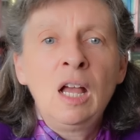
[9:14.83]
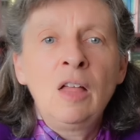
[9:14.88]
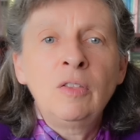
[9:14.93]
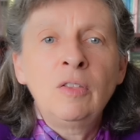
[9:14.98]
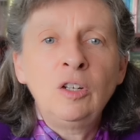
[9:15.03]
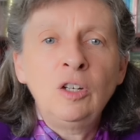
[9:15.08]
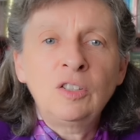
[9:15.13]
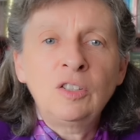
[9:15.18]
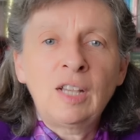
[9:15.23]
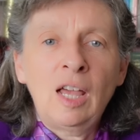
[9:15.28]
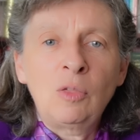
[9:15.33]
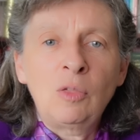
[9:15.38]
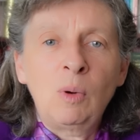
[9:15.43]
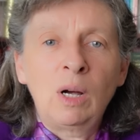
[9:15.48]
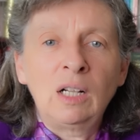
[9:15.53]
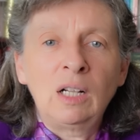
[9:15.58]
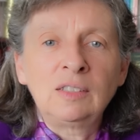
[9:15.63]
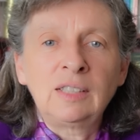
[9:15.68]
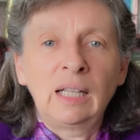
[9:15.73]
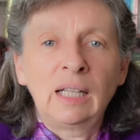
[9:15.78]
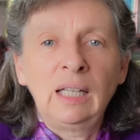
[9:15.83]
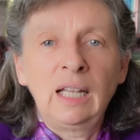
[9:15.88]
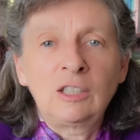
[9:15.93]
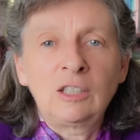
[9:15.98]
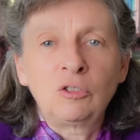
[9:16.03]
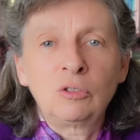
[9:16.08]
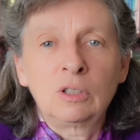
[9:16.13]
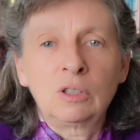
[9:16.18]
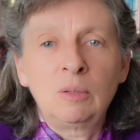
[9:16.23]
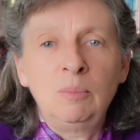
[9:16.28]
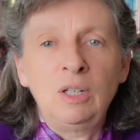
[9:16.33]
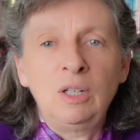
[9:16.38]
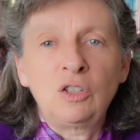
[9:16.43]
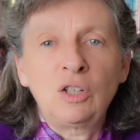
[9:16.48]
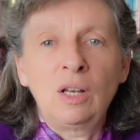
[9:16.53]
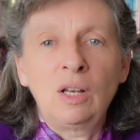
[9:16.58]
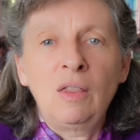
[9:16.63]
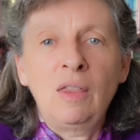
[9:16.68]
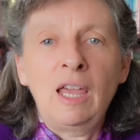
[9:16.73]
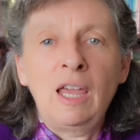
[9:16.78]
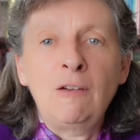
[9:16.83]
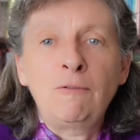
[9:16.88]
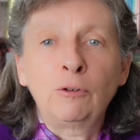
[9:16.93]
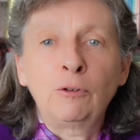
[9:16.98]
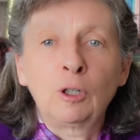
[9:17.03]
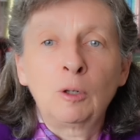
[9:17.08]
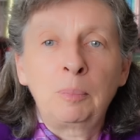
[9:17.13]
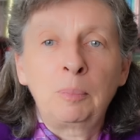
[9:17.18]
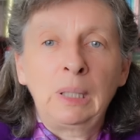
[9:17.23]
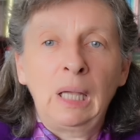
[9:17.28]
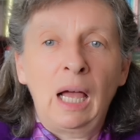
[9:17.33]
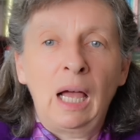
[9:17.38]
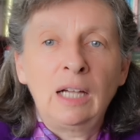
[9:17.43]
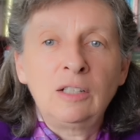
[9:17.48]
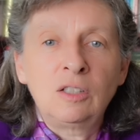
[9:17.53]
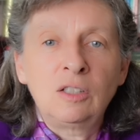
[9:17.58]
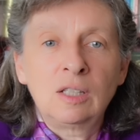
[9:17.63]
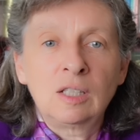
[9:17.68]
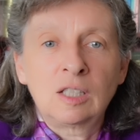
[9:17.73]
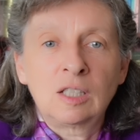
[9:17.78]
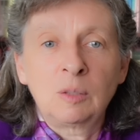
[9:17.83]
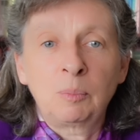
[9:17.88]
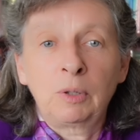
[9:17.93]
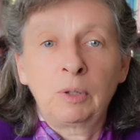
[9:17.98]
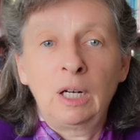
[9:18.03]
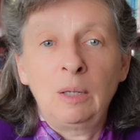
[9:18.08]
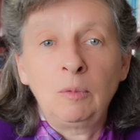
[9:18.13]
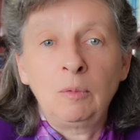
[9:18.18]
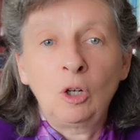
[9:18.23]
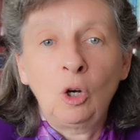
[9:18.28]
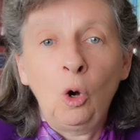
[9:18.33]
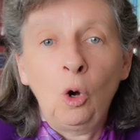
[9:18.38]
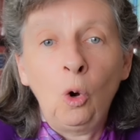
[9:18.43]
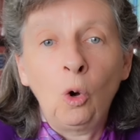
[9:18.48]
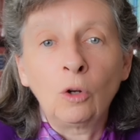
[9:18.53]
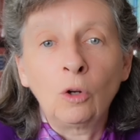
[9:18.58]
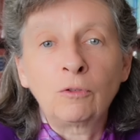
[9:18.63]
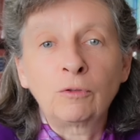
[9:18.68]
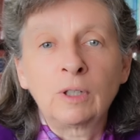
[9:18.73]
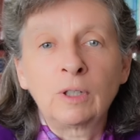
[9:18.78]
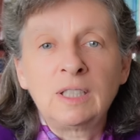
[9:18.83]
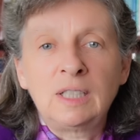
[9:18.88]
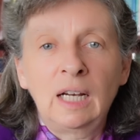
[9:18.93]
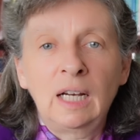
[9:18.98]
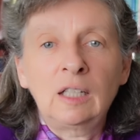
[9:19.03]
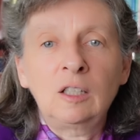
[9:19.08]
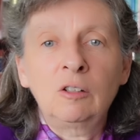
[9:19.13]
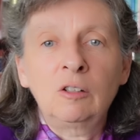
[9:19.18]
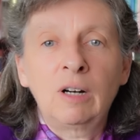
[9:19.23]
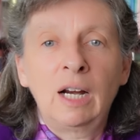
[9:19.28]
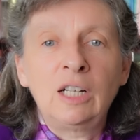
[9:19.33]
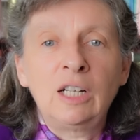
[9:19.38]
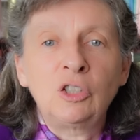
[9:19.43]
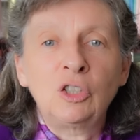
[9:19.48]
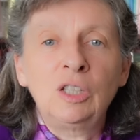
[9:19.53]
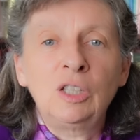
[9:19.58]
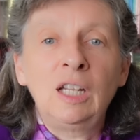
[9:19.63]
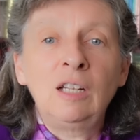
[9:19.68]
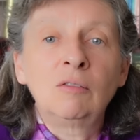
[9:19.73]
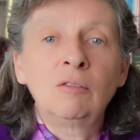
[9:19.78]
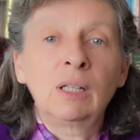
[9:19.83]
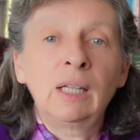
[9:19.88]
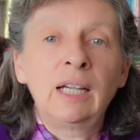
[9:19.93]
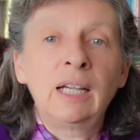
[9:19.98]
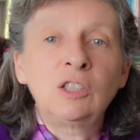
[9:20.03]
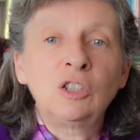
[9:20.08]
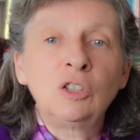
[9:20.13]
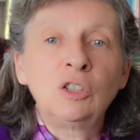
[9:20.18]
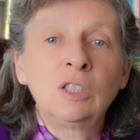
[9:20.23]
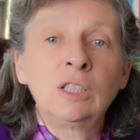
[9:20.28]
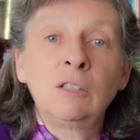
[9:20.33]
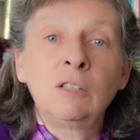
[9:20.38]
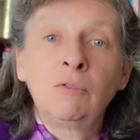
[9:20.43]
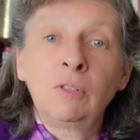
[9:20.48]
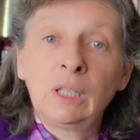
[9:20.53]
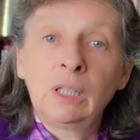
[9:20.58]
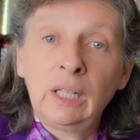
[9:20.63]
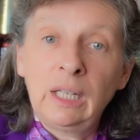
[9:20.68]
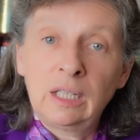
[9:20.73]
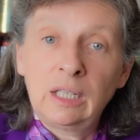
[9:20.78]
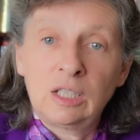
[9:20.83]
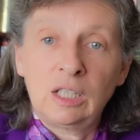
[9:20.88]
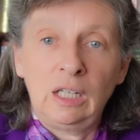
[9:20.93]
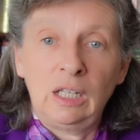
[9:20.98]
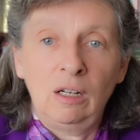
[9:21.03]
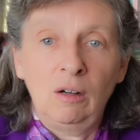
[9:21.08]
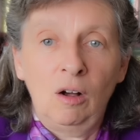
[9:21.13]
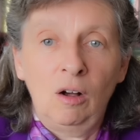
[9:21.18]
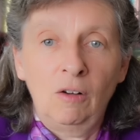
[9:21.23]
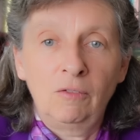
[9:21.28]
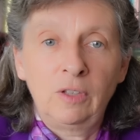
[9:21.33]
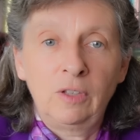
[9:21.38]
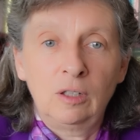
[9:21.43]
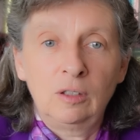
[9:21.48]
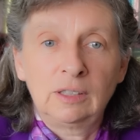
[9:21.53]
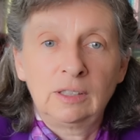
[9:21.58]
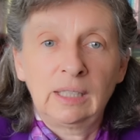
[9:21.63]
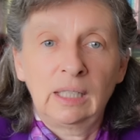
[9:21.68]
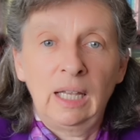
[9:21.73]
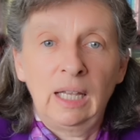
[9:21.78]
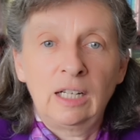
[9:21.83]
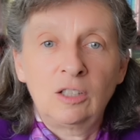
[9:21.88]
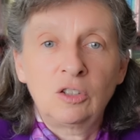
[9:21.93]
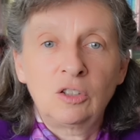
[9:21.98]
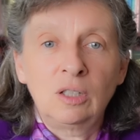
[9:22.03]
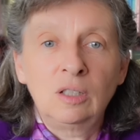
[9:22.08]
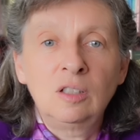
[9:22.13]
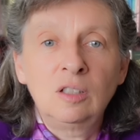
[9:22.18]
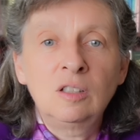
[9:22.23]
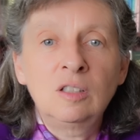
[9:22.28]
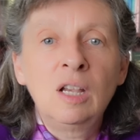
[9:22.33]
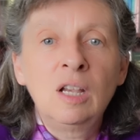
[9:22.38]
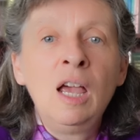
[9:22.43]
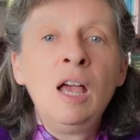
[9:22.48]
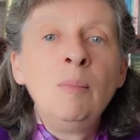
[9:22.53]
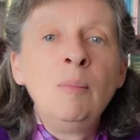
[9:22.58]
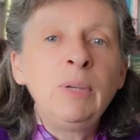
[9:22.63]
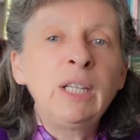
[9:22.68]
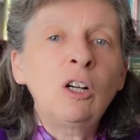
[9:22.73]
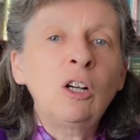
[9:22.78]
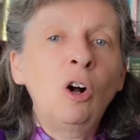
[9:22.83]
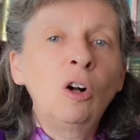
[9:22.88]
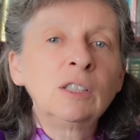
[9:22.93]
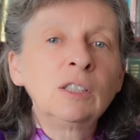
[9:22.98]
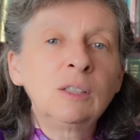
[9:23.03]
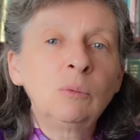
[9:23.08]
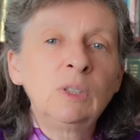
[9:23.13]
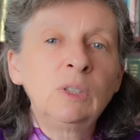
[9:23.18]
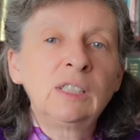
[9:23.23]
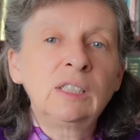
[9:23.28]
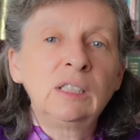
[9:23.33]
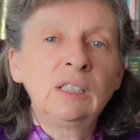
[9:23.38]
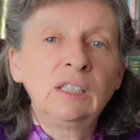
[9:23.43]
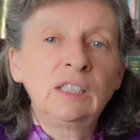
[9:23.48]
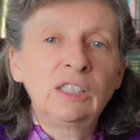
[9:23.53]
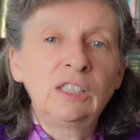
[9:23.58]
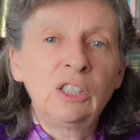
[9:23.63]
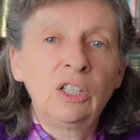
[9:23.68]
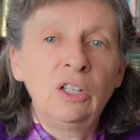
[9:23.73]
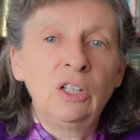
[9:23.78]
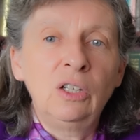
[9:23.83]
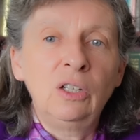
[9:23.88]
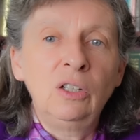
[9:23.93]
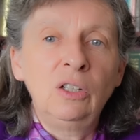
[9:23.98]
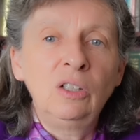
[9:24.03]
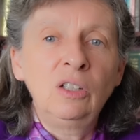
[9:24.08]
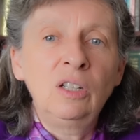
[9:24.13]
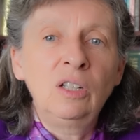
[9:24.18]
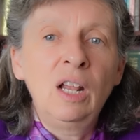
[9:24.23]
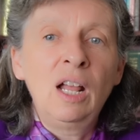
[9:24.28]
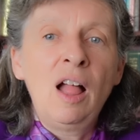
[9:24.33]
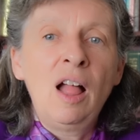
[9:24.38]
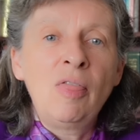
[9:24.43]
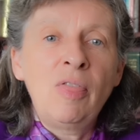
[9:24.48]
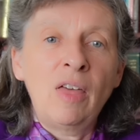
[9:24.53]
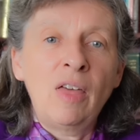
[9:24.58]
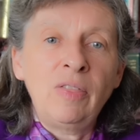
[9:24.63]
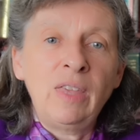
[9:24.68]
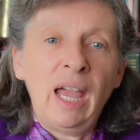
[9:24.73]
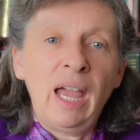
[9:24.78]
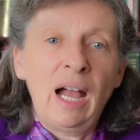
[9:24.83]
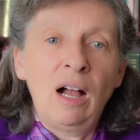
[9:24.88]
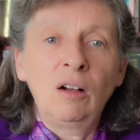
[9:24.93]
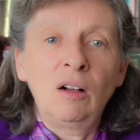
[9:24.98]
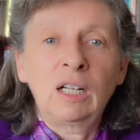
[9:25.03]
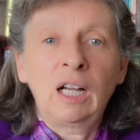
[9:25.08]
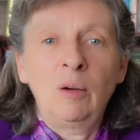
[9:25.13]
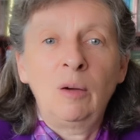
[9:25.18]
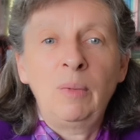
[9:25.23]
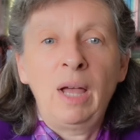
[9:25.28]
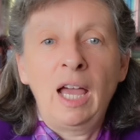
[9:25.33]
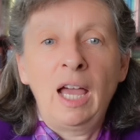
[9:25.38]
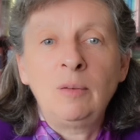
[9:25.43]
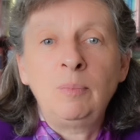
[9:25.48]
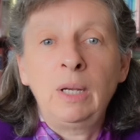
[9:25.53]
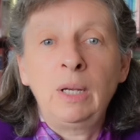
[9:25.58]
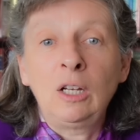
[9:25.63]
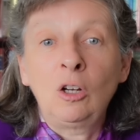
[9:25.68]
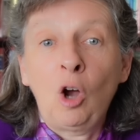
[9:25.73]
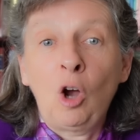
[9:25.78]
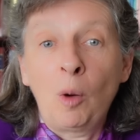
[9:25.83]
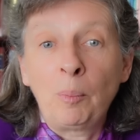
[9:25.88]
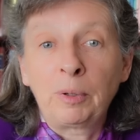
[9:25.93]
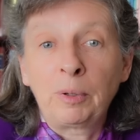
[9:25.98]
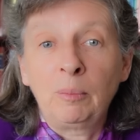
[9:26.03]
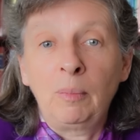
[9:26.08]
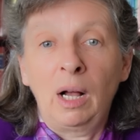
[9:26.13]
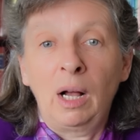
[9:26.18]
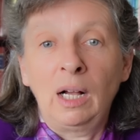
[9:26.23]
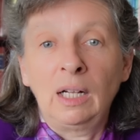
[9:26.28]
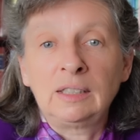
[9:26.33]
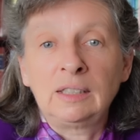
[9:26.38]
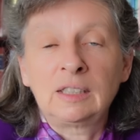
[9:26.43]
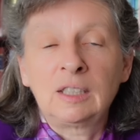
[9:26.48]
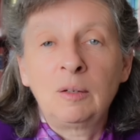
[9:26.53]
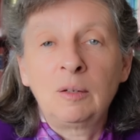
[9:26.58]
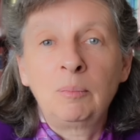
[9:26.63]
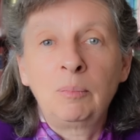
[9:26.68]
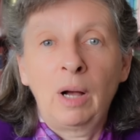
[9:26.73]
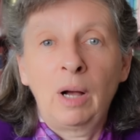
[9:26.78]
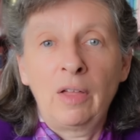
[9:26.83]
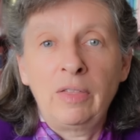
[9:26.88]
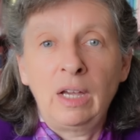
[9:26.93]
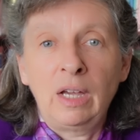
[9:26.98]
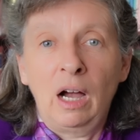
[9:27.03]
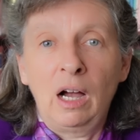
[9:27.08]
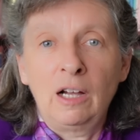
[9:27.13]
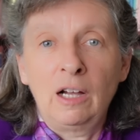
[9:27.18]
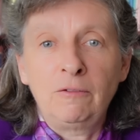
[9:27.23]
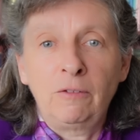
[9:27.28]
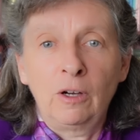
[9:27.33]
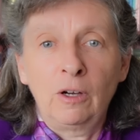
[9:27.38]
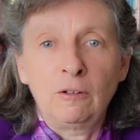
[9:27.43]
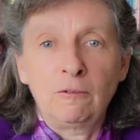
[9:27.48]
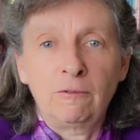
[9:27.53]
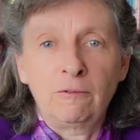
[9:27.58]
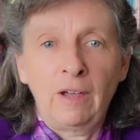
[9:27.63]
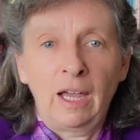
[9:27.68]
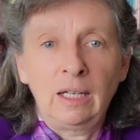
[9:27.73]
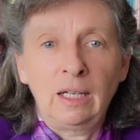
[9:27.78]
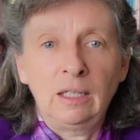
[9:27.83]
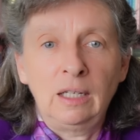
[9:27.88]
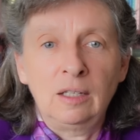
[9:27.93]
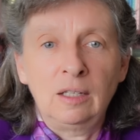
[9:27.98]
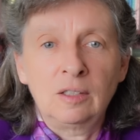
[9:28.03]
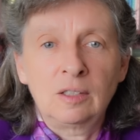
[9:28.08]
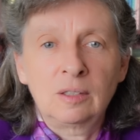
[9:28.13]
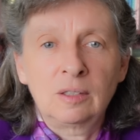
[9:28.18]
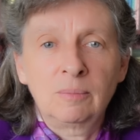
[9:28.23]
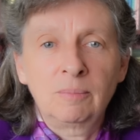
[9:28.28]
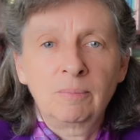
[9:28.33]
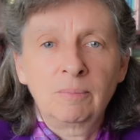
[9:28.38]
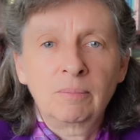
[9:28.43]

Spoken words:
The New South Wales Electoral Commission therefore applied to the Supreme Court for a declaration in relation to the validity of those elections because it was concerned that the outcome had been compromised by the iVote failures.